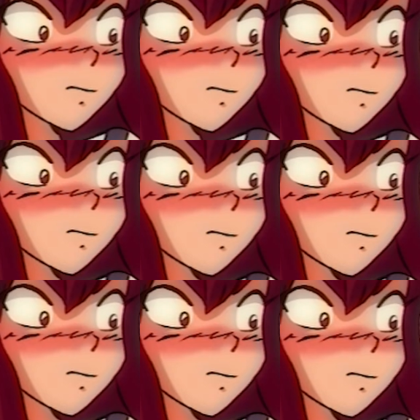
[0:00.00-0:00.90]

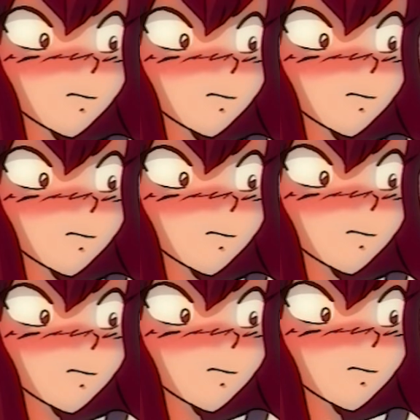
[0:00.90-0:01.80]

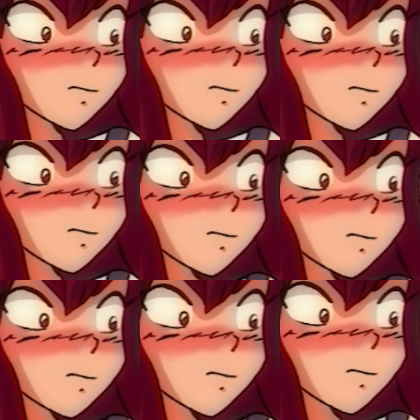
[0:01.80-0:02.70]

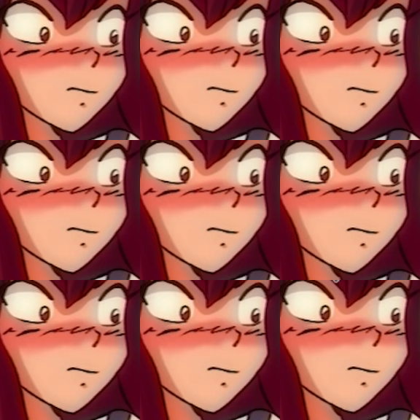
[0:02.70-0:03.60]
Nothing is said.